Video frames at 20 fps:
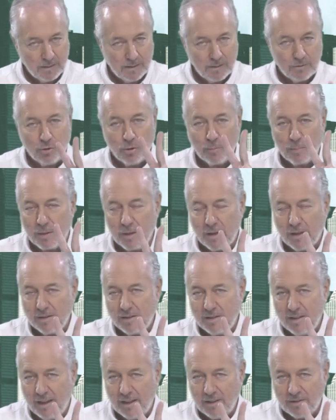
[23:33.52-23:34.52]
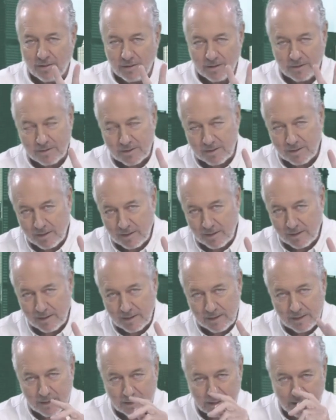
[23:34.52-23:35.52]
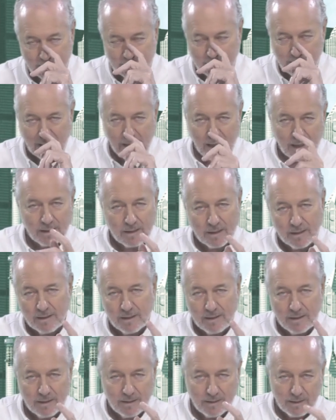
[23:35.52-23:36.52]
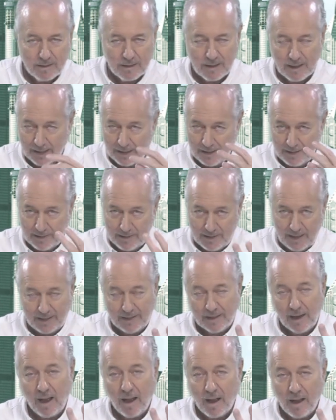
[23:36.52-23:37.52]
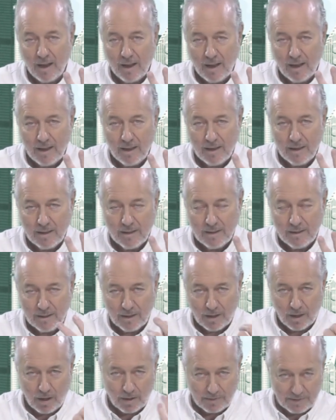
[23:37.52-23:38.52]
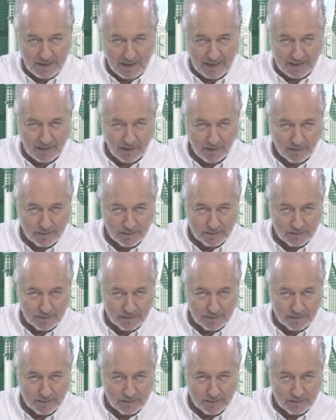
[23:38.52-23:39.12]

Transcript: Two pronunciations. Data and data. All the data.